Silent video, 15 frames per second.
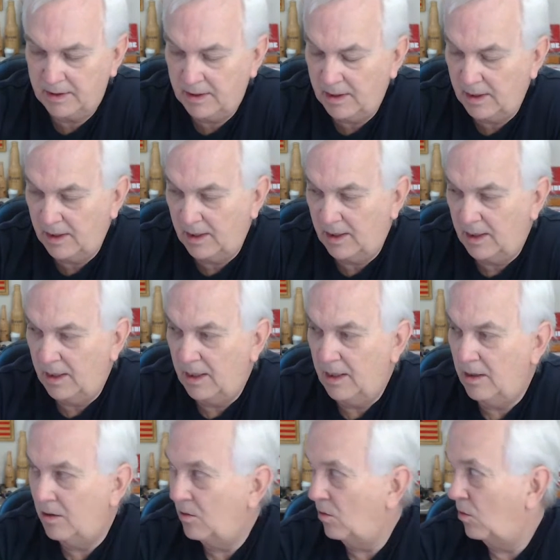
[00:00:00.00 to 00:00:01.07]
and
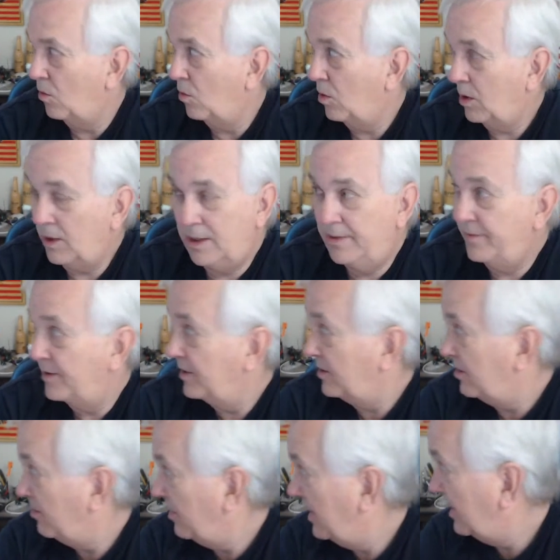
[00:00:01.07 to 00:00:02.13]
one of
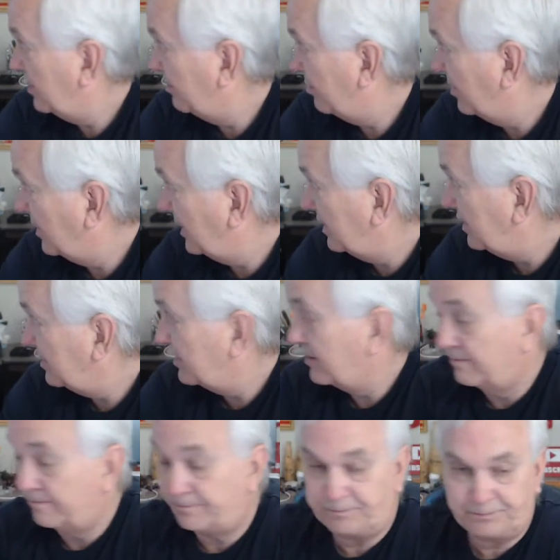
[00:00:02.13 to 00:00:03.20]
the tomato
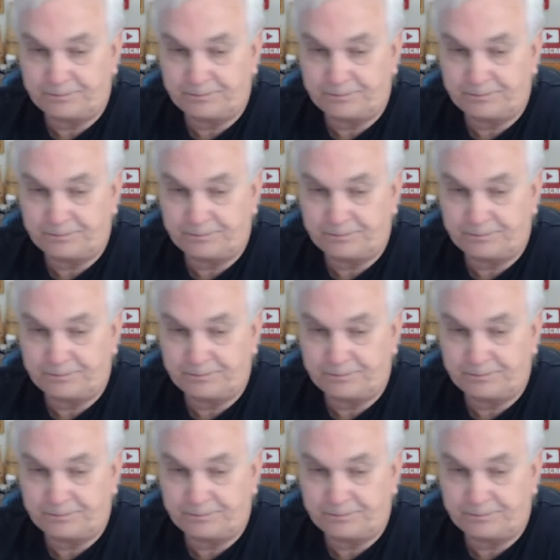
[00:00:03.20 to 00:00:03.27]
plants